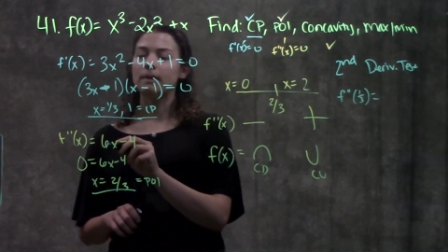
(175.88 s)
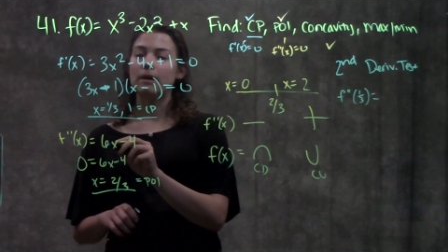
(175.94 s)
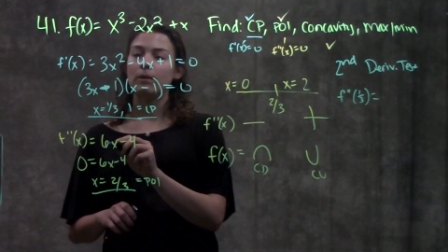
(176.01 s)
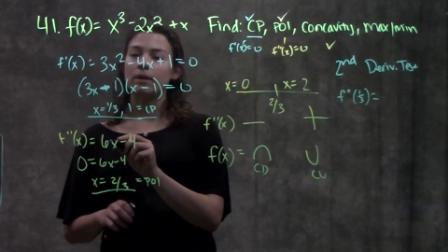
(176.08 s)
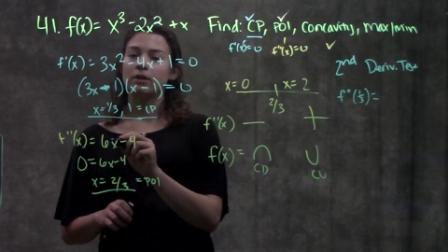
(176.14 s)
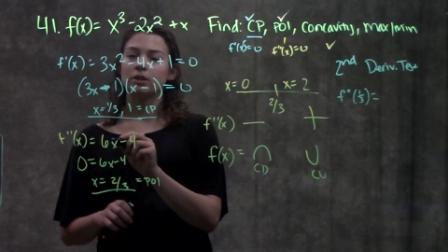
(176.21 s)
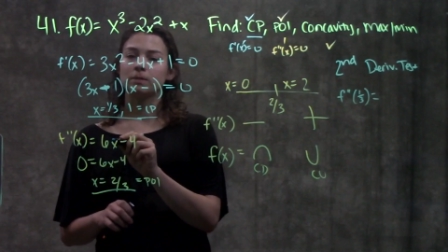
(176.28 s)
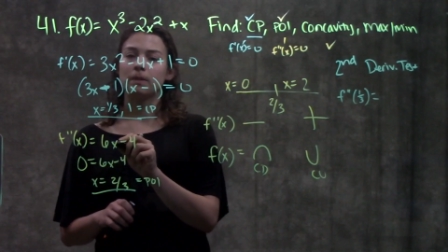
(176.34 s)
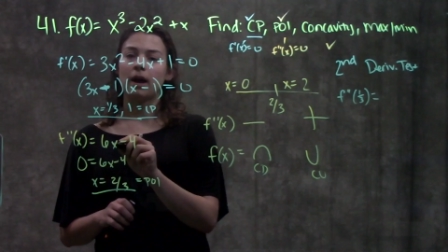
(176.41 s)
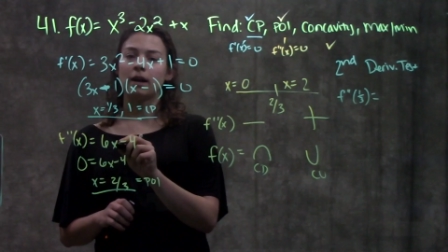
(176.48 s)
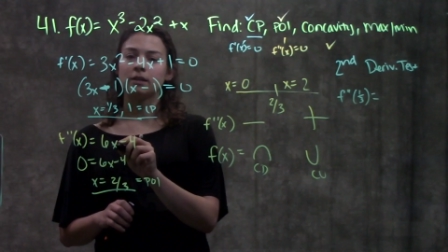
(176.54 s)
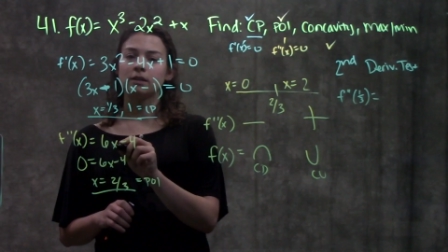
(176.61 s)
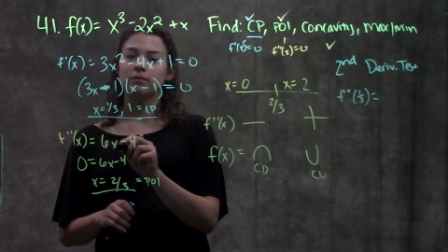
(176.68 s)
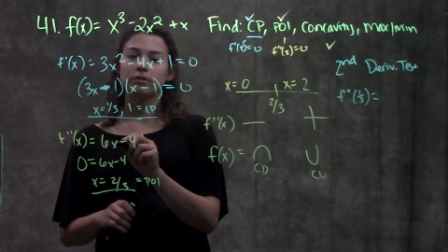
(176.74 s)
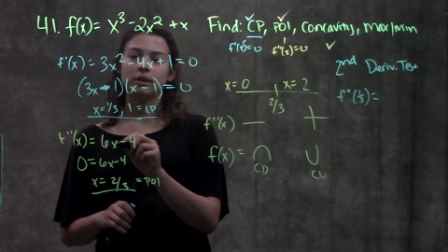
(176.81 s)
about whether it's
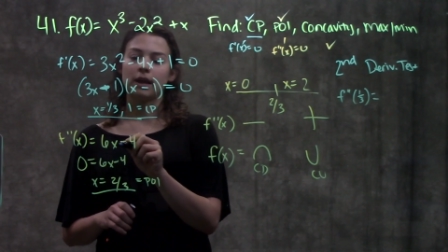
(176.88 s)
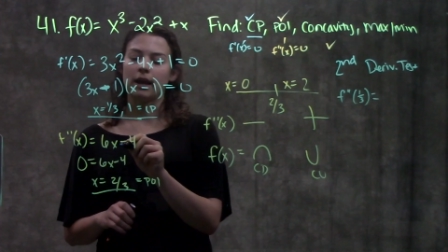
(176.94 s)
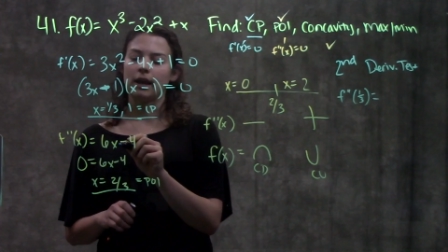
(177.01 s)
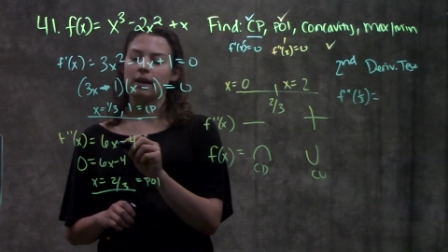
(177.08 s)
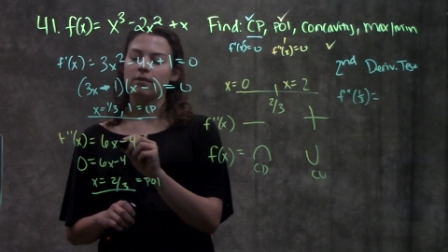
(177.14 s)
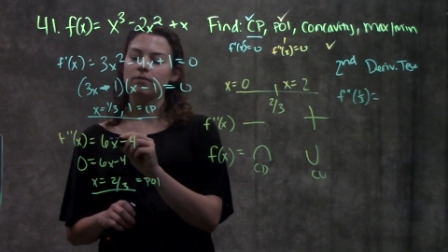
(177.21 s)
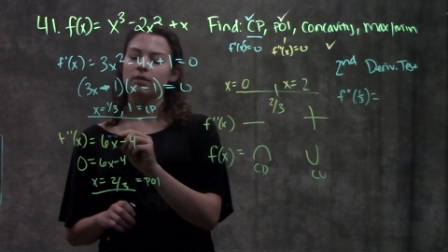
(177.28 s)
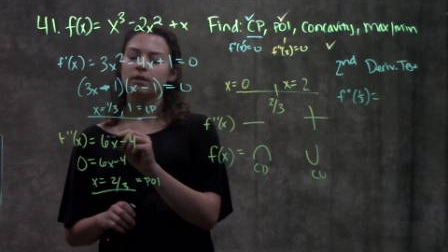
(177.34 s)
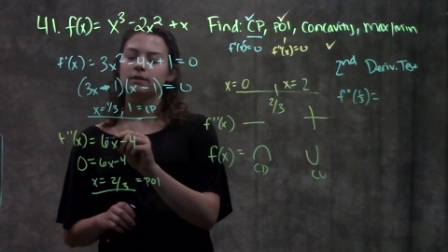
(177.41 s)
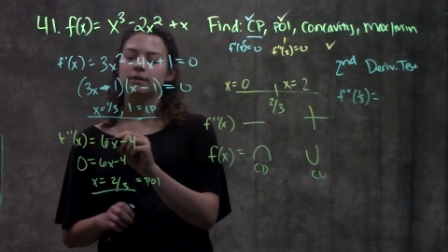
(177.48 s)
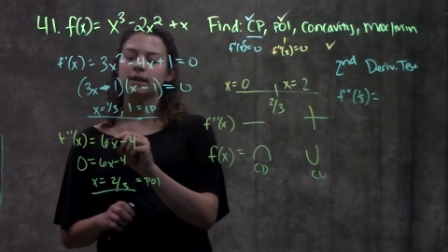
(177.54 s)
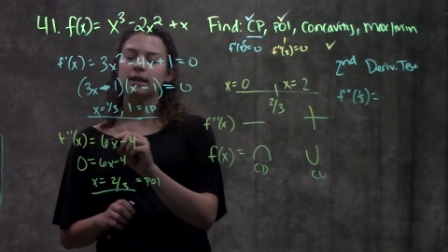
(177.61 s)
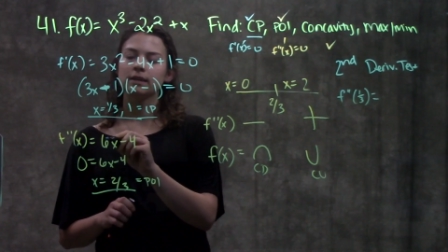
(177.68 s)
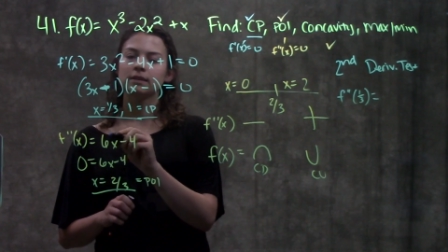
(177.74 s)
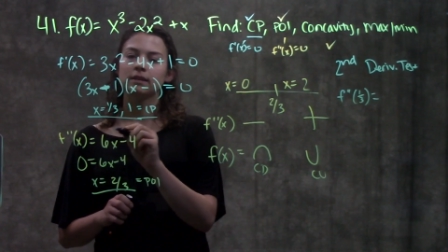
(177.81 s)
positive or negative.
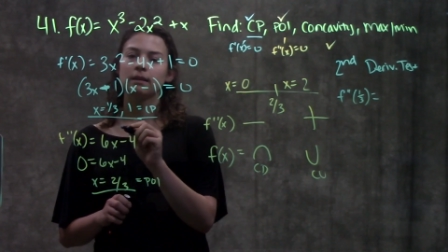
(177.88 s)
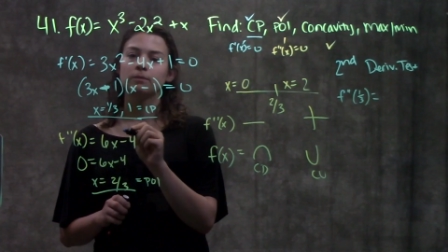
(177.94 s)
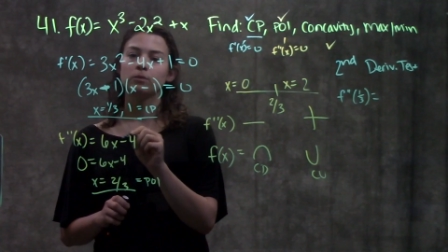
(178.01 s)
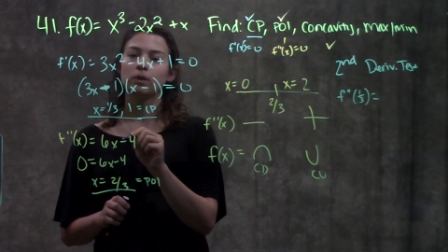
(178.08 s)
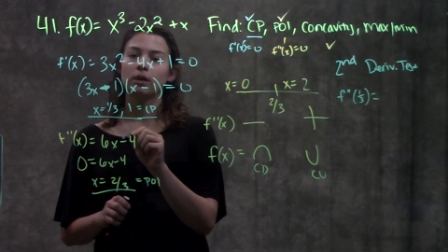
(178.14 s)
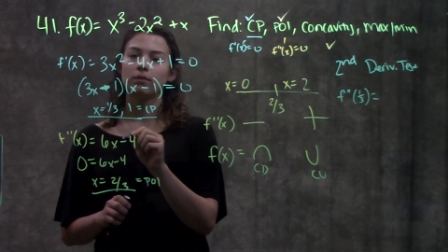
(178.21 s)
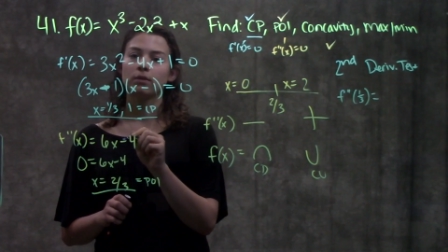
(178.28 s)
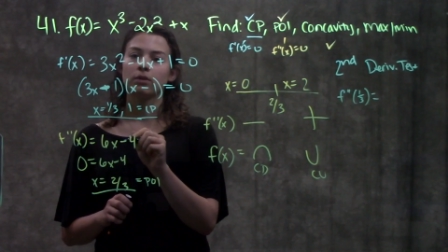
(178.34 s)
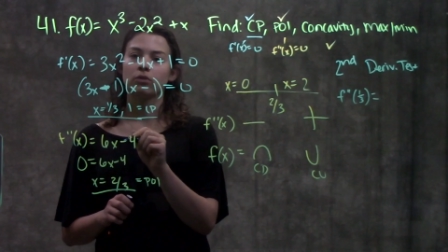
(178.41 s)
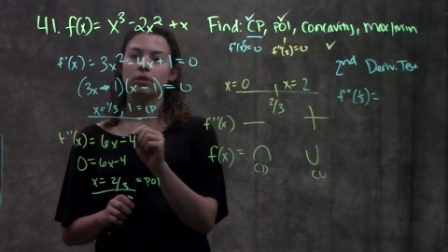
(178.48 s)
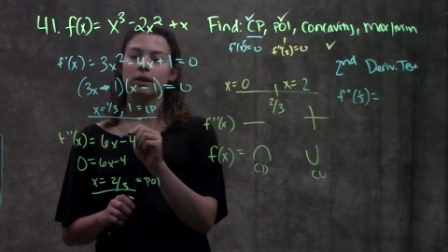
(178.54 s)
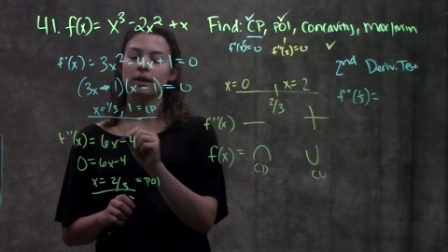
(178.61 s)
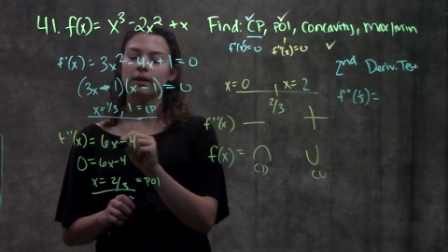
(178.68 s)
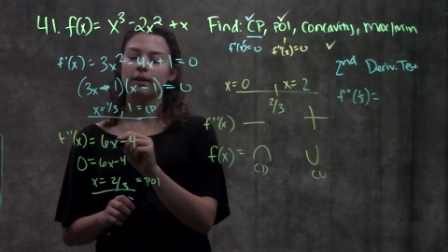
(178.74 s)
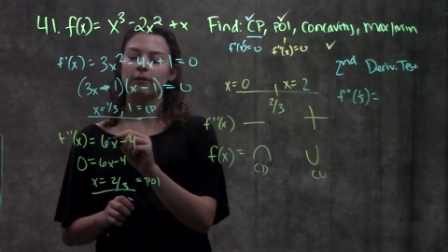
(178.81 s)
6 times 1 over
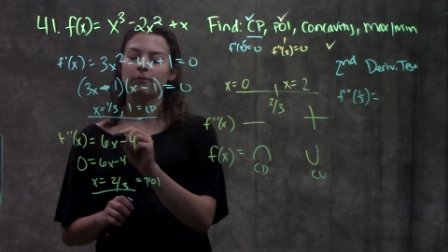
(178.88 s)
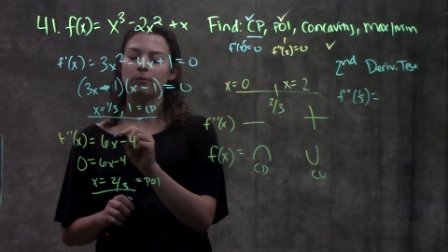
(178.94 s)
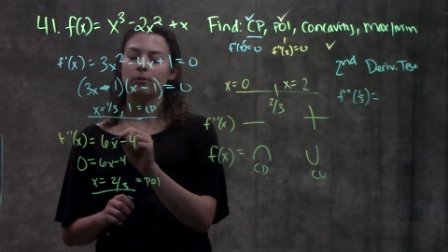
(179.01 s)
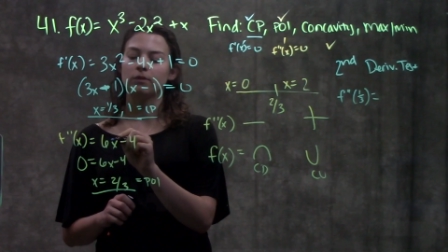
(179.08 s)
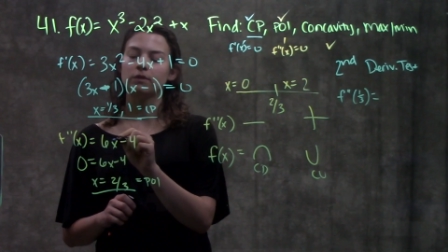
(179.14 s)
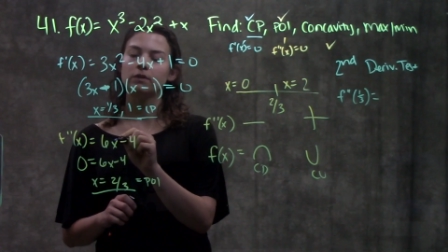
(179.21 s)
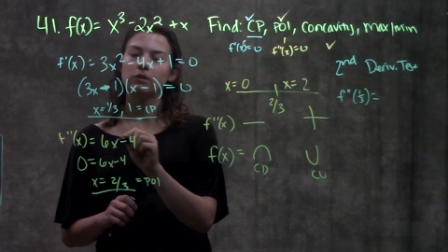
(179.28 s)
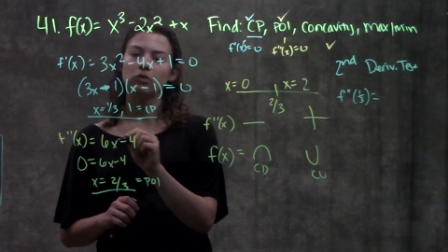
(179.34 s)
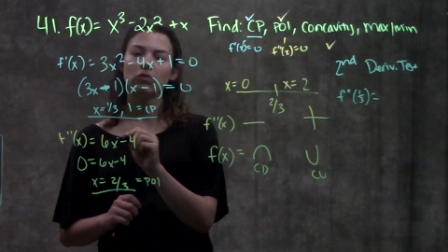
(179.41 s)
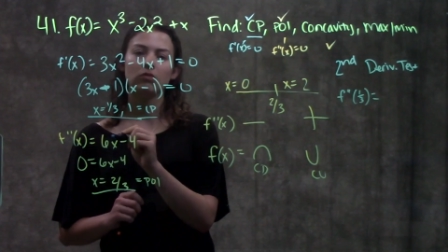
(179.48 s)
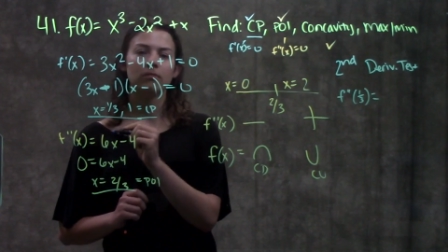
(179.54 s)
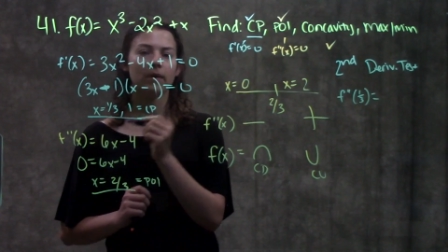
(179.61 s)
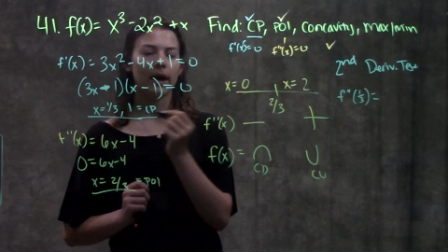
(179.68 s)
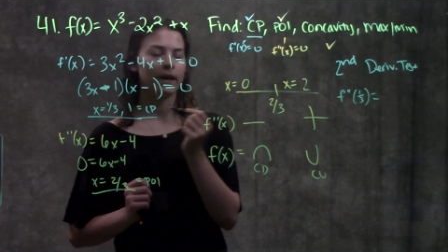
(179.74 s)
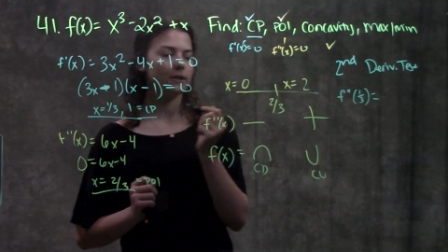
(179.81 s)
3 leaves me with 2
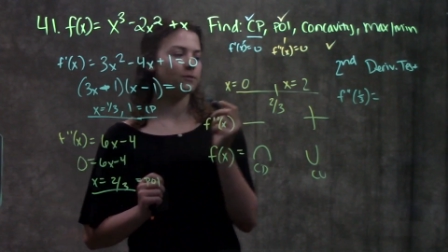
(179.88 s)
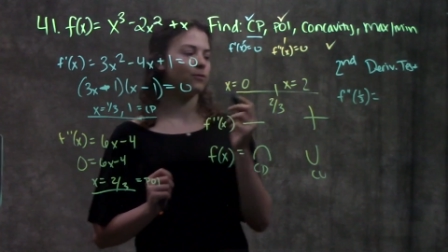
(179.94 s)
minus